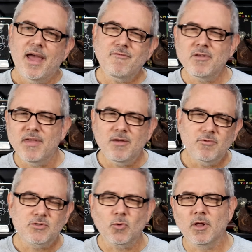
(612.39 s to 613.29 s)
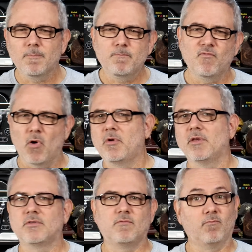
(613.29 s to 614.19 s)
Everything was sort of
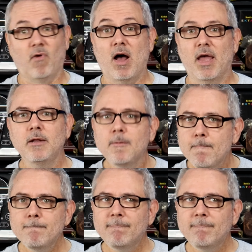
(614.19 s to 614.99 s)
focused fine.